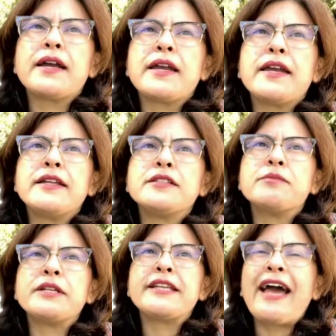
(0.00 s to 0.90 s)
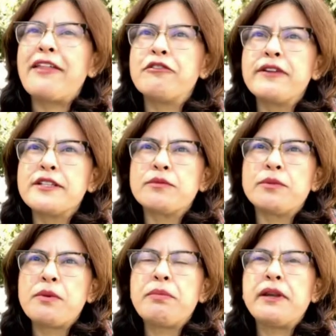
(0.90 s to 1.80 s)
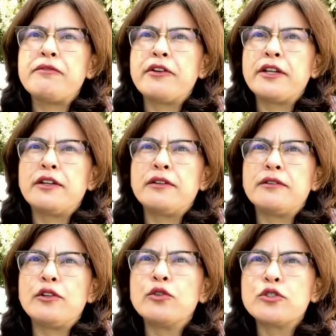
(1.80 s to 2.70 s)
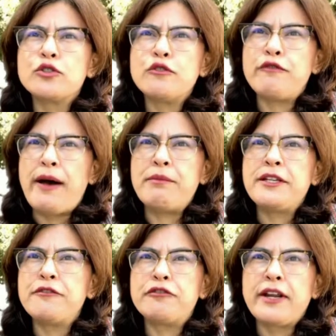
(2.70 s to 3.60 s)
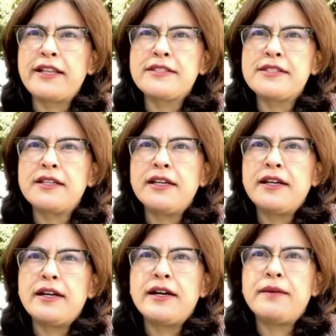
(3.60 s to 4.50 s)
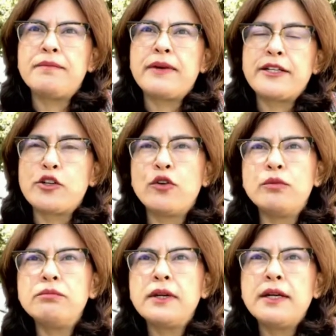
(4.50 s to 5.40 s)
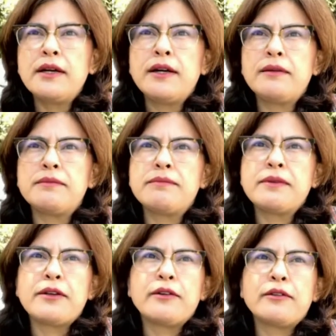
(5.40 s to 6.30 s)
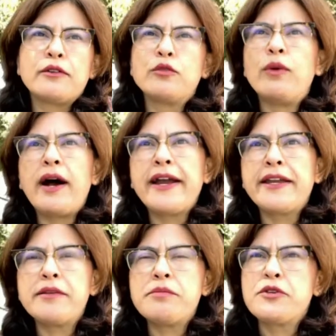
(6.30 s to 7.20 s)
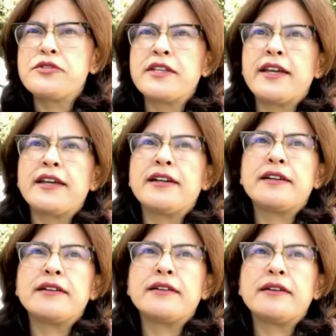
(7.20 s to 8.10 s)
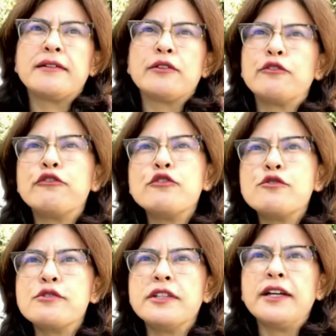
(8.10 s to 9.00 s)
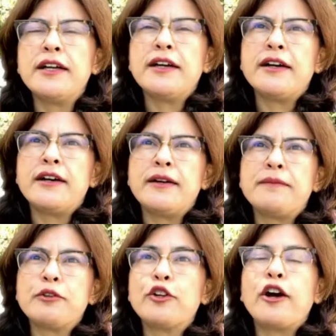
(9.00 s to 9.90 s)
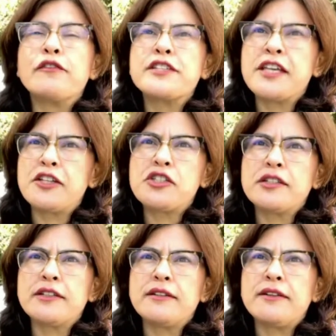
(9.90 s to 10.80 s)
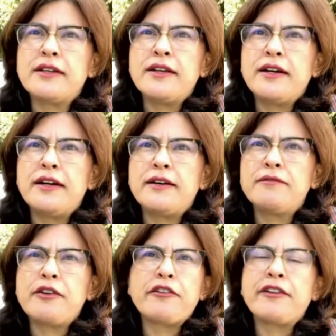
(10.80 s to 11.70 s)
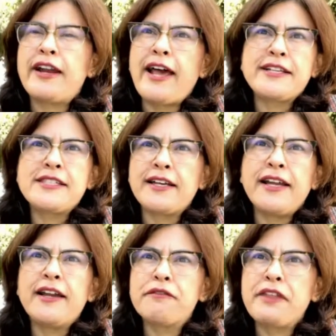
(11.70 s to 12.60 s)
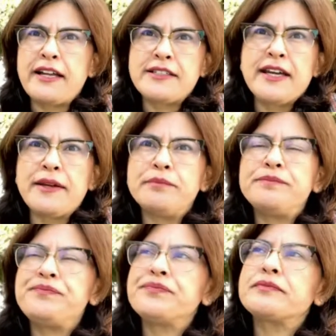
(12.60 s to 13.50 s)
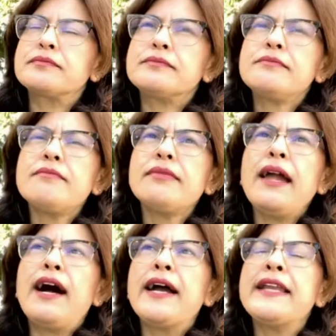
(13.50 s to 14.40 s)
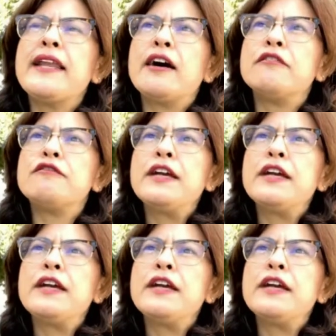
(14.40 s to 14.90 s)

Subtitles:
intimate gatherings with people I'm very close to, family, friends, at home. Good wine, music, good food, good conversation, very relaxing. I love that time. I love